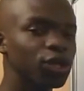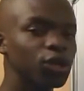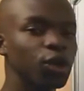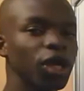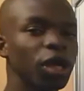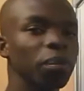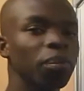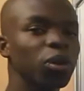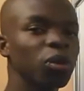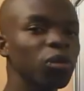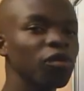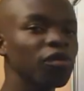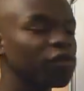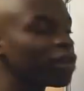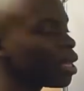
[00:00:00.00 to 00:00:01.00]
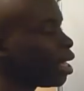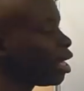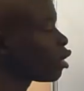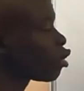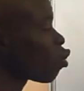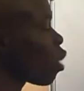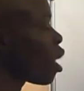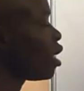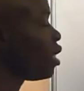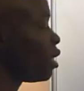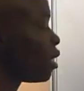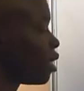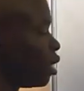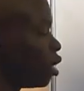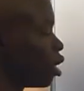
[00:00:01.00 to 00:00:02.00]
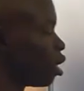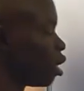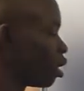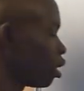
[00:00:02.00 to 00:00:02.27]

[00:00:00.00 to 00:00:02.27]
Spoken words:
to improve its quality.